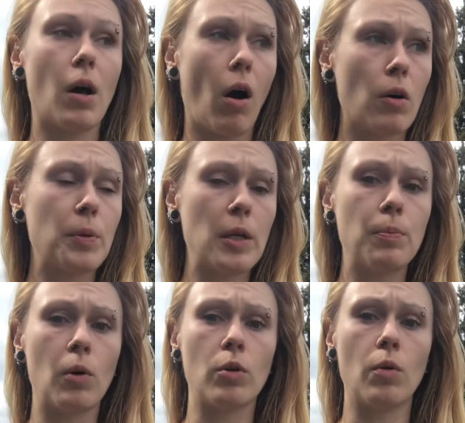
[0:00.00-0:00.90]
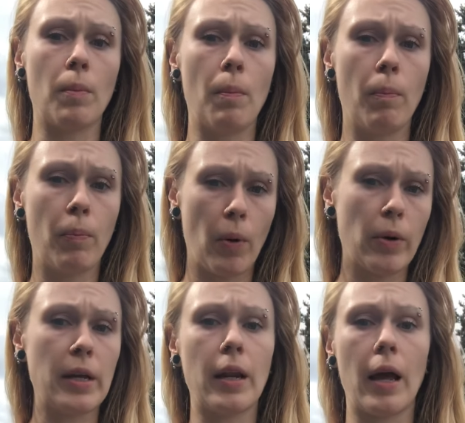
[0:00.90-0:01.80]
are people who are
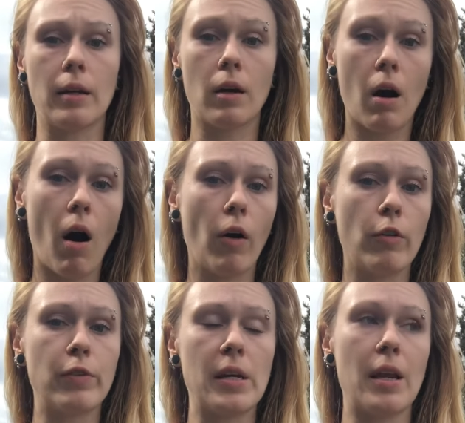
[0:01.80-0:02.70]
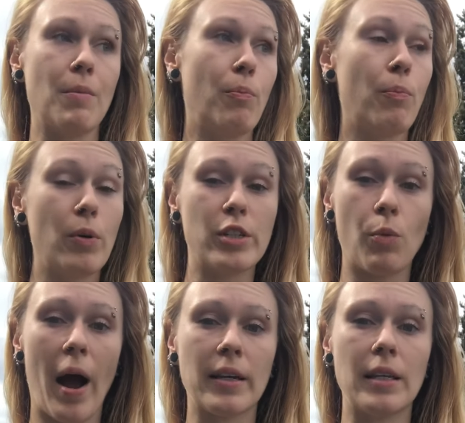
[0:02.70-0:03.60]
burning and carving and
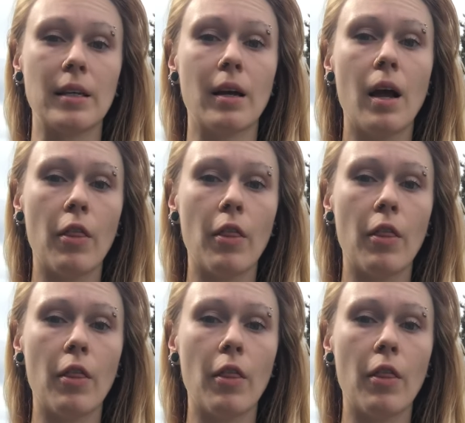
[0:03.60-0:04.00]
bushwhacking